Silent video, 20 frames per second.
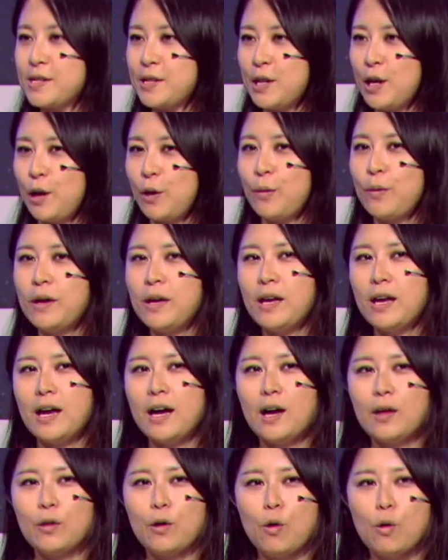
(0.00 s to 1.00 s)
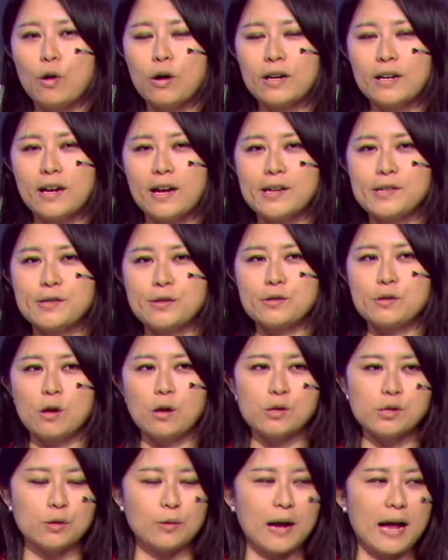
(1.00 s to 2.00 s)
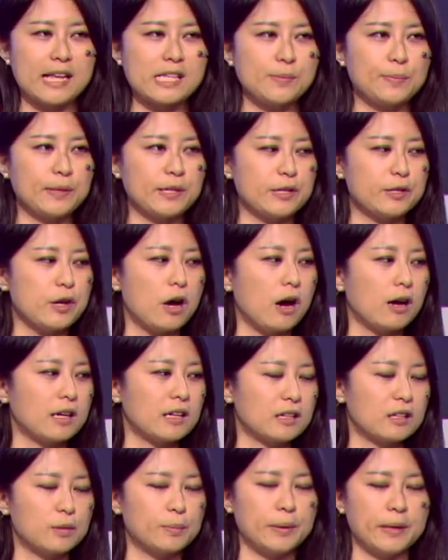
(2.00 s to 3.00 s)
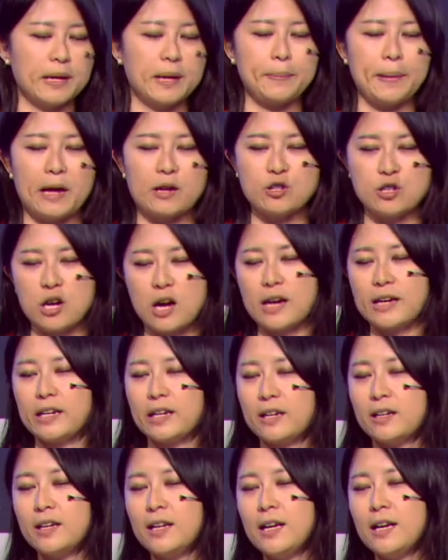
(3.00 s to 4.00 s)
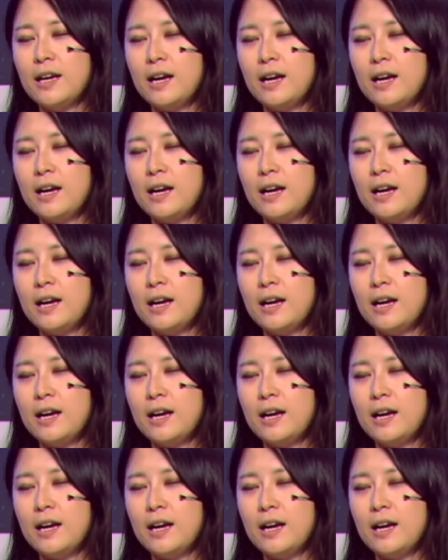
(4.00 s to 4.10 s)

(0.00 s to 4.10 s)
the organizers also asked me to talk a little bit about China,